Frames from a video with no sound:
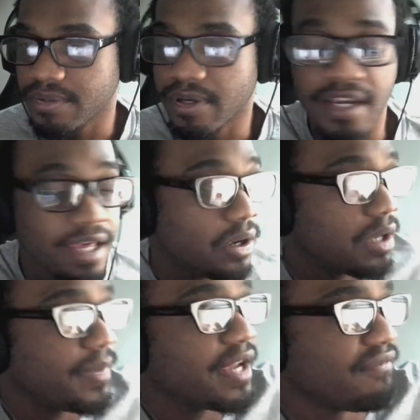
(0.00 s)
I got all
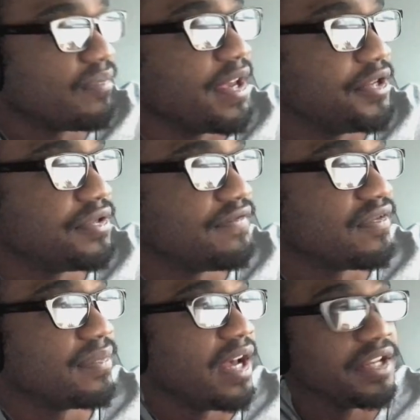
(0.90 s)
my information
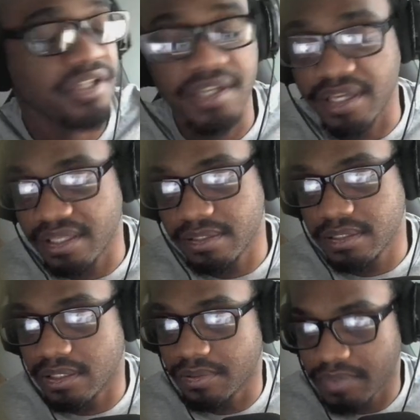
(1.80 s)
from IGN,
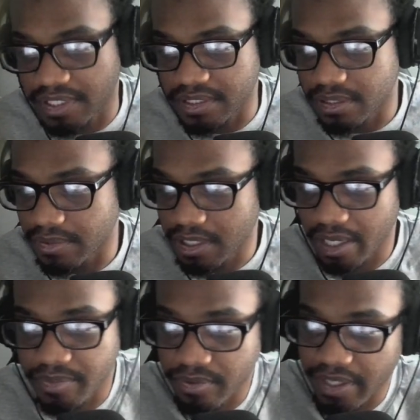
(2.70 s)
so please don't
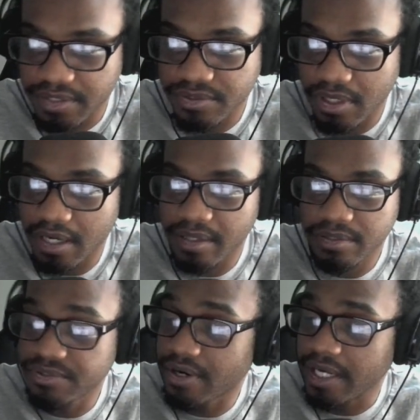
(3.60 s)
copyright
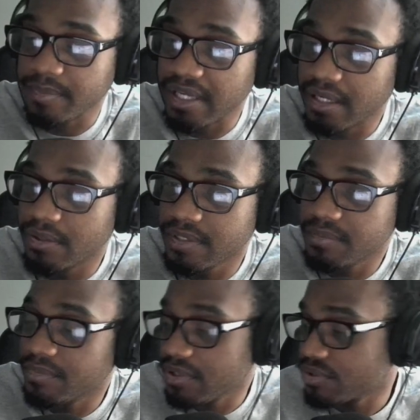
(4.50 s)
strike me or some
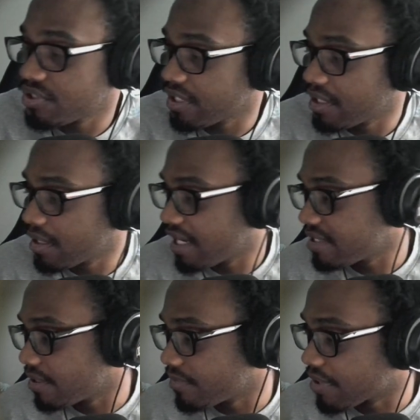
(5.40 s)
bullshit. I
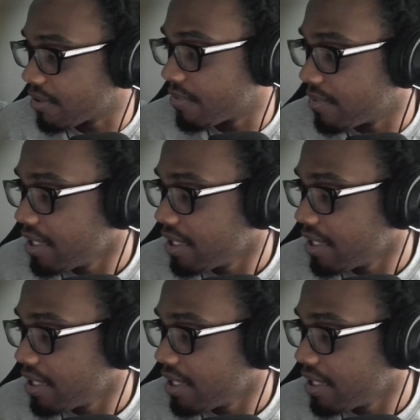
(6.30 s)
don't know,